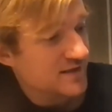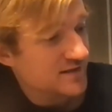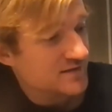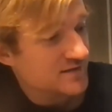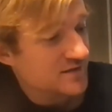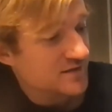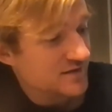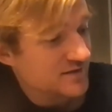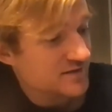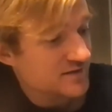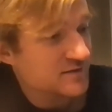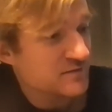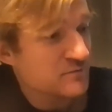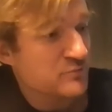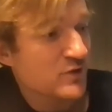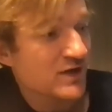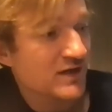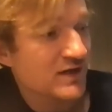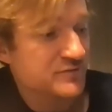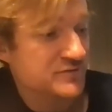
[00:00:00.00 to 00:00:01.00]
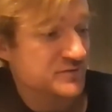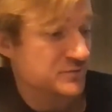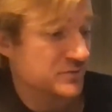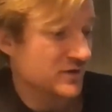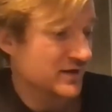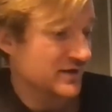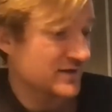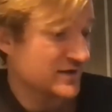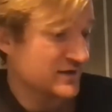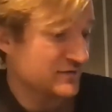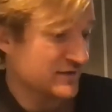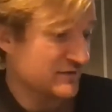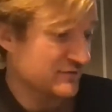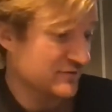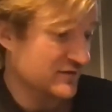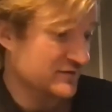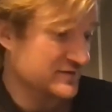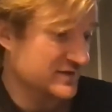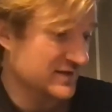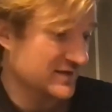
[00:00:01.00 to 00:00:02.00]
So this is a breakfast wine, if ever I've
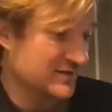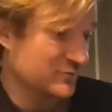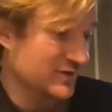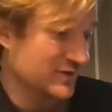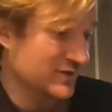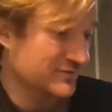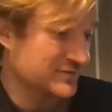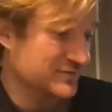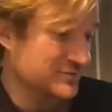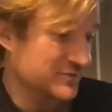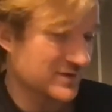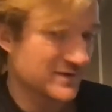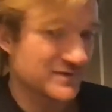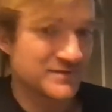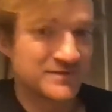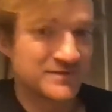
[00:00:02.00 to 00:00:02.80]
seen a breakfast wine.